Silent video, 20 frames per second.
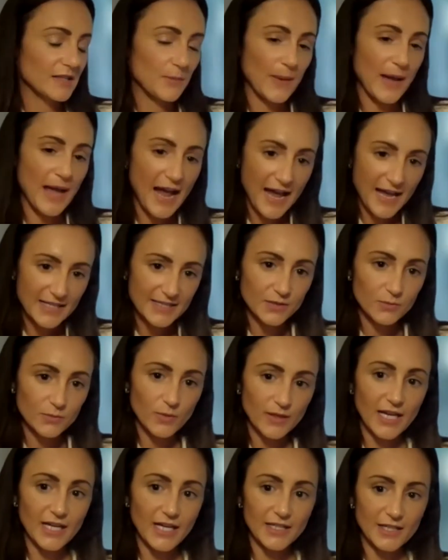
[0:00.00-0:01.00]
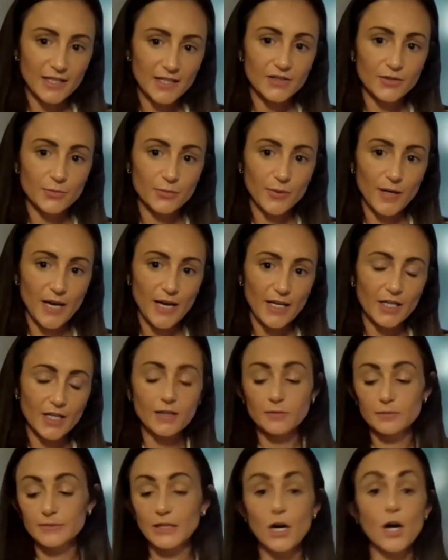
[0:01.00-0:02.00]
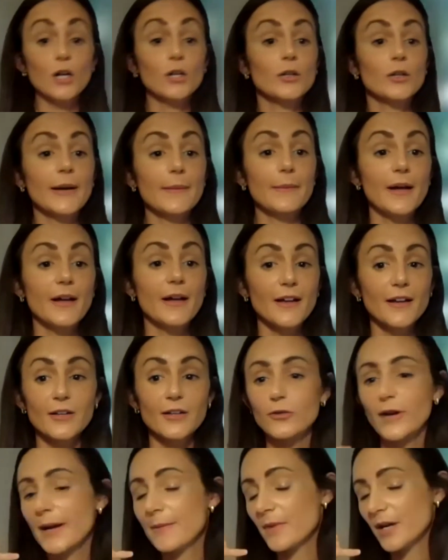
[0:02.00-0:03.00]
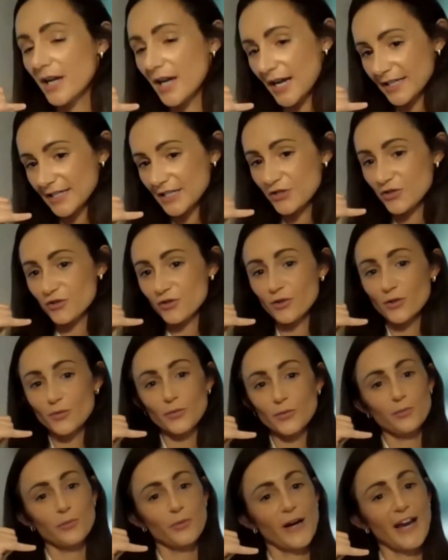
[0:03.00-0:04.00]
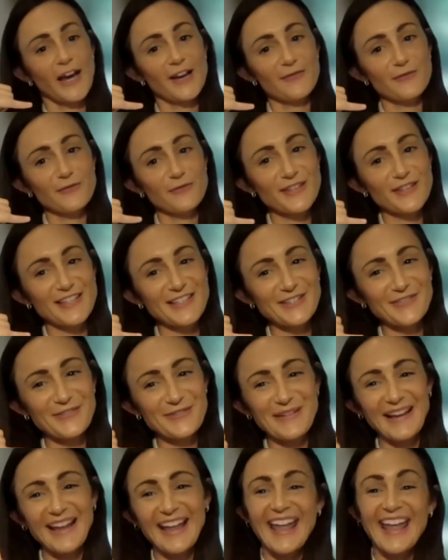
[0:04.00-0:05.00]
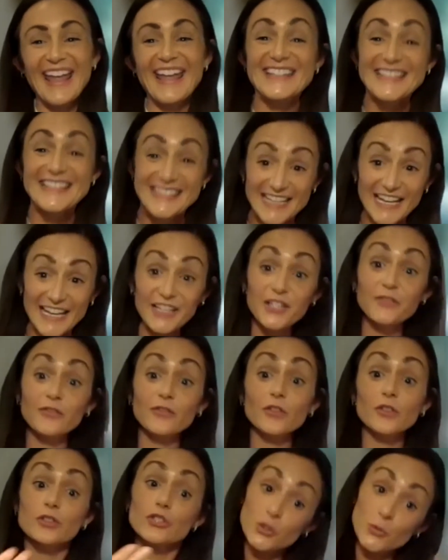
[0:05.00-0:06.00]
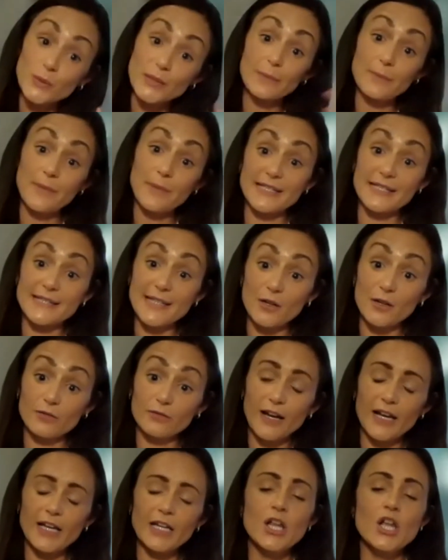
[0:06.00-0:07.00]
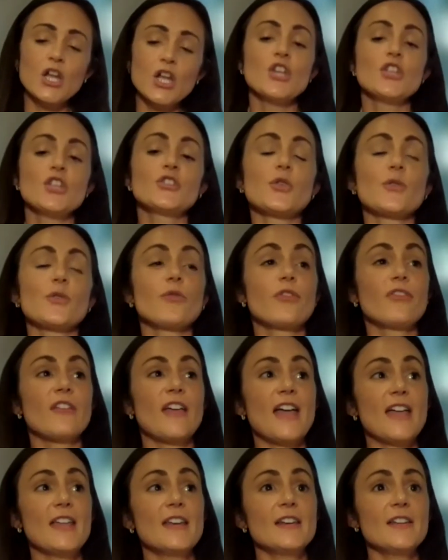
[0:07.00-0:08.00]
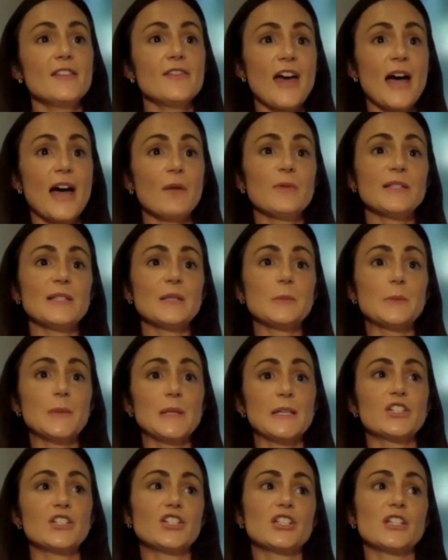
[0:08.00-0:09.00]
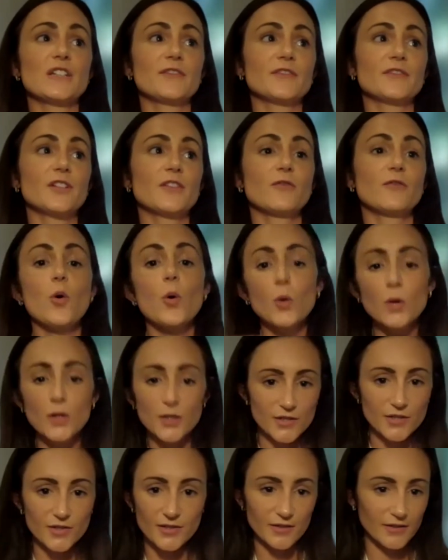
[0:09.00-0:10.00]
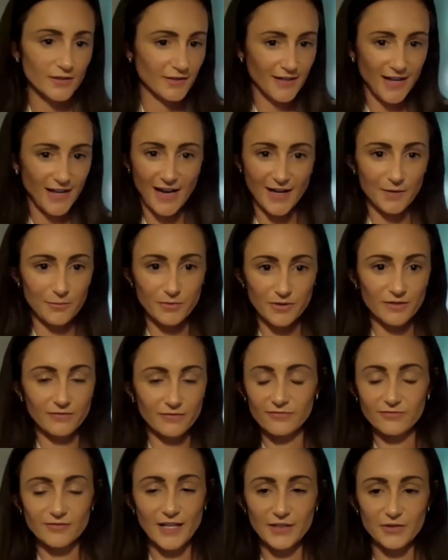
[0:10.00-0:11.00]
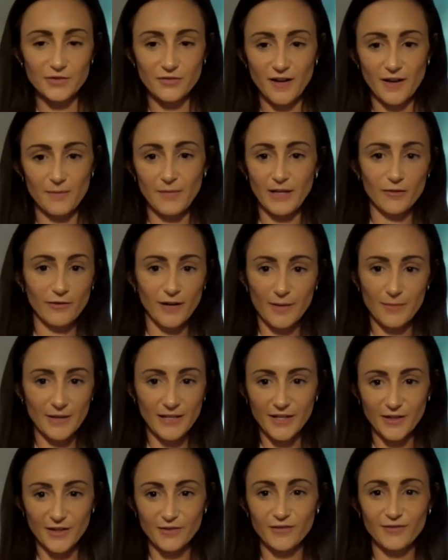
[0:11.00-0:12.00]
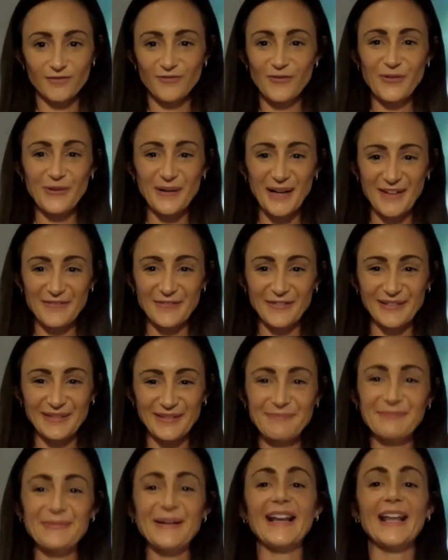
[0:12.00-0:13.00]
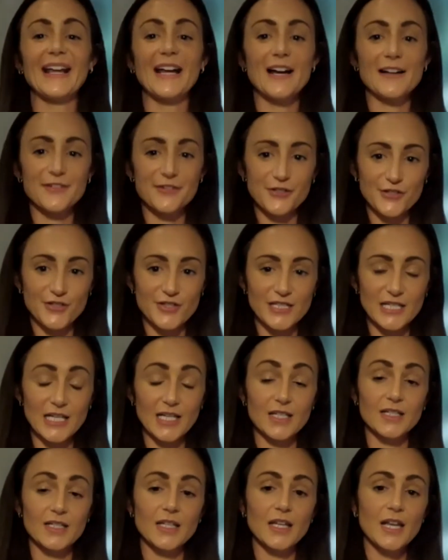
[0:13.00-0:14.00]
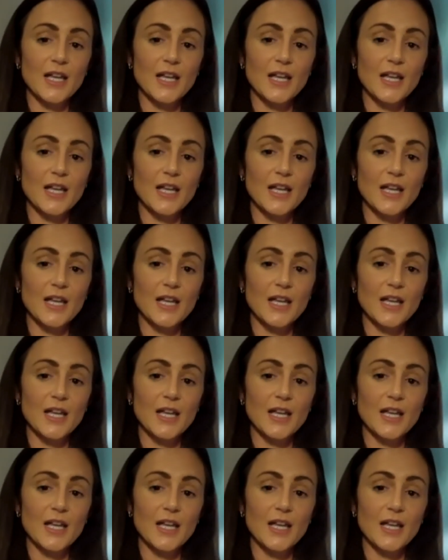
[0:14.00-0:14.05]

past, when I needed to pray, I'm gonna call grandma. Grandma, I need you to pray for this for me, instead of doing it myself, right? So then that was a big shift. Of course, I would have liked to have my grandma here forever, but I understand